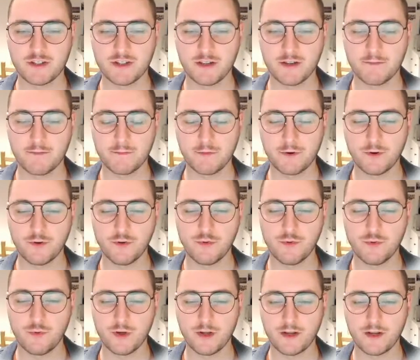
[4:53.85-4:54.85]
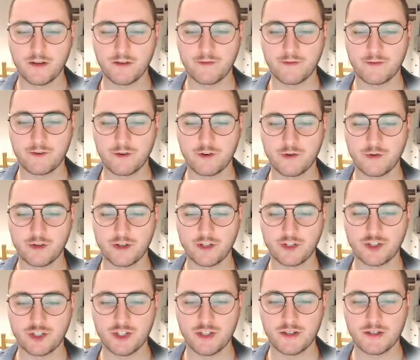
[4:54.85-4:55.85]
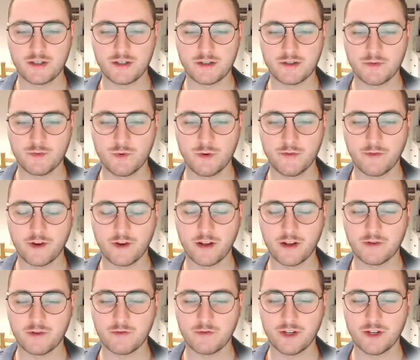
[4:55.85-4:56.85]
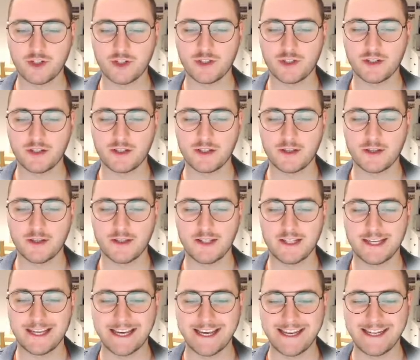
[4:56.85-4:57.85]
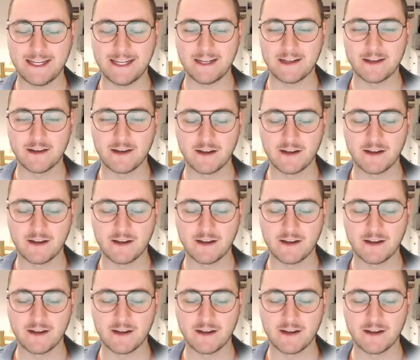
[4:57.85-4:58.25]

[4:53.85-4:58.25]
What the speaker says: In blue we have coding genes with coloration and indicating